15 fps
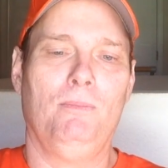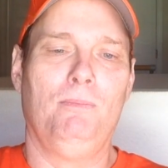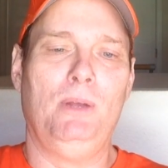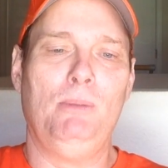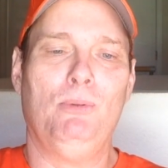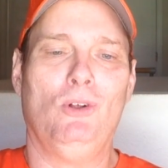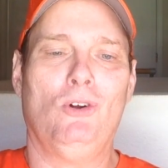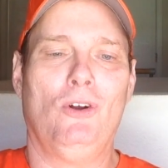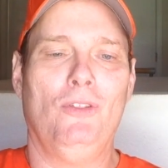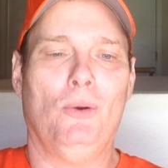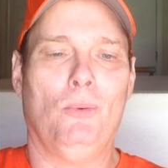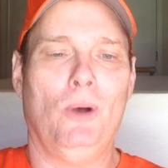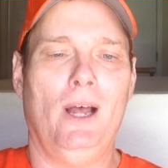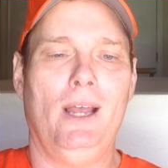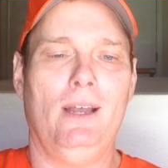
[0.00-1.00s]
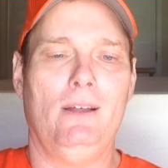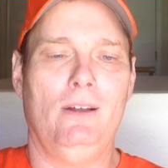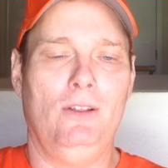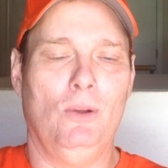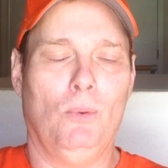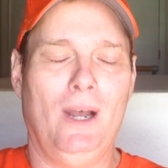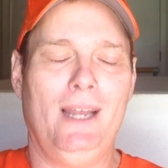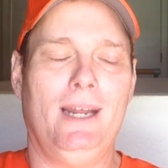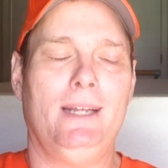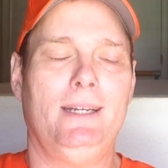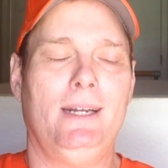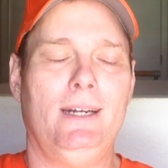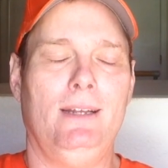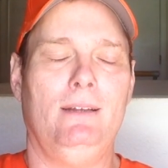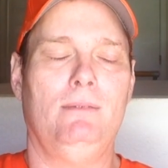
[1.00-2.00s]
people who are in the white
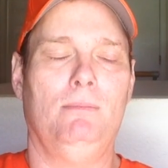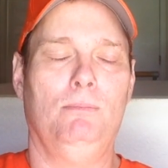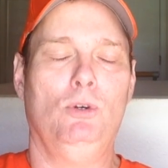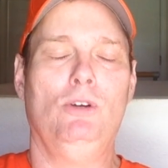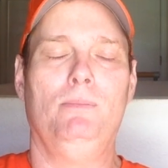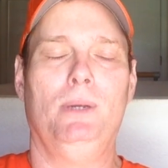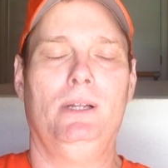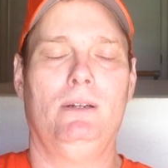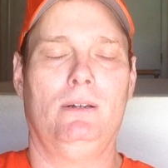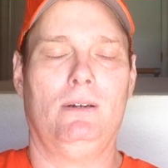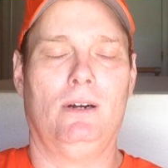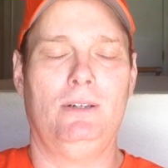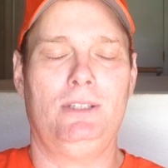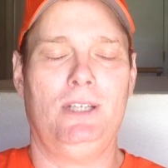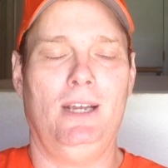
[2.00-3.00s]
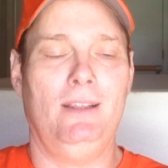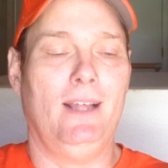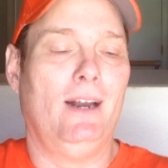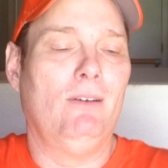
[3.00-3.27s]
identity movement are saying,